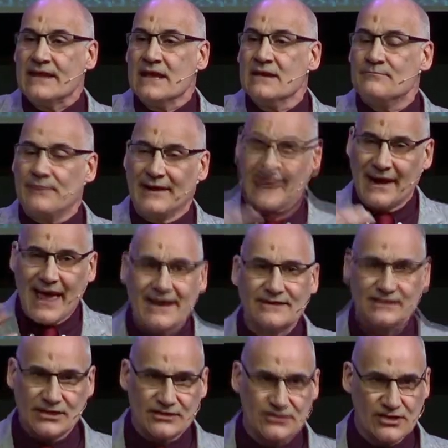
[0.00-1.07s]
be
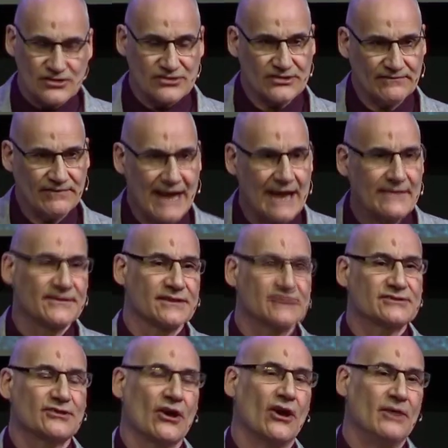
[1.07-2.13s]
lighter to survive the
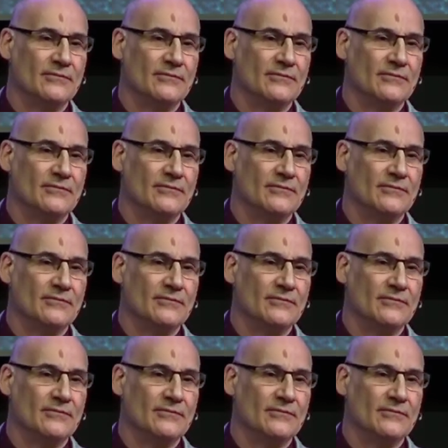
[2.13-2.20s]
storm.